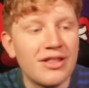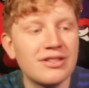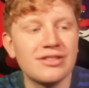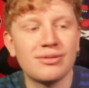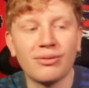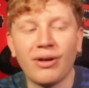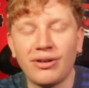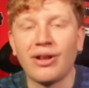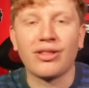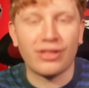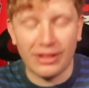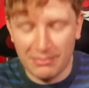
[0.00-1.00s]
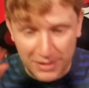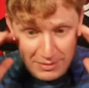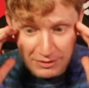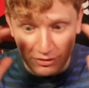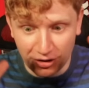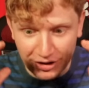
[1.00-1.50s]
is another thing that made
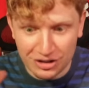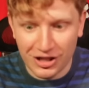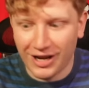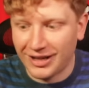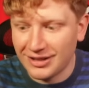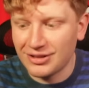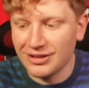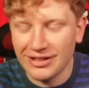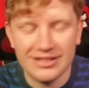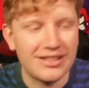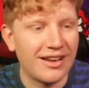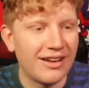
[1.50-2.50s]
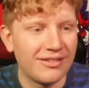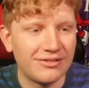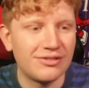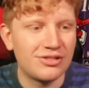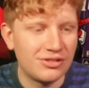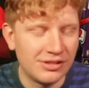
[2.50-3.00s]
me really check into this.
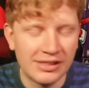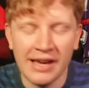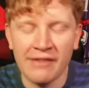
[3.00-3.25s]
Kevin